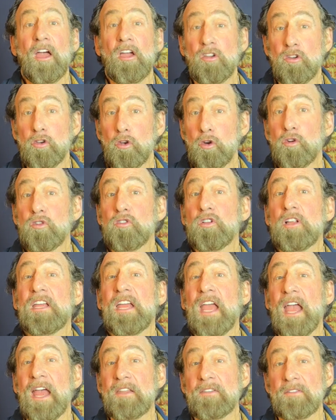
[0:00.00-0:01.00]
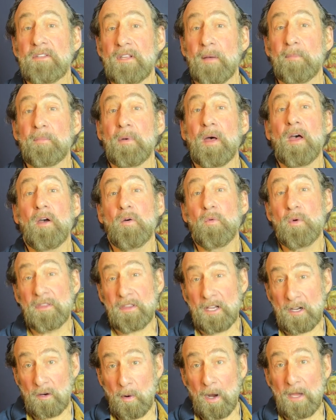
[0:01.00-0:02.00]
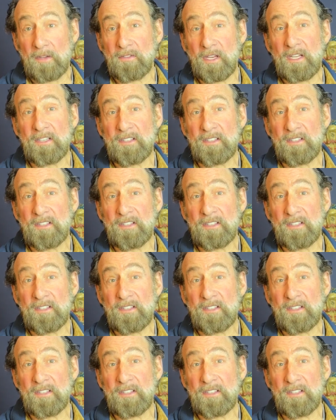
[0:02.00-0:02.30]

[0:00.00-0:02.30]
usually ends up with a crazy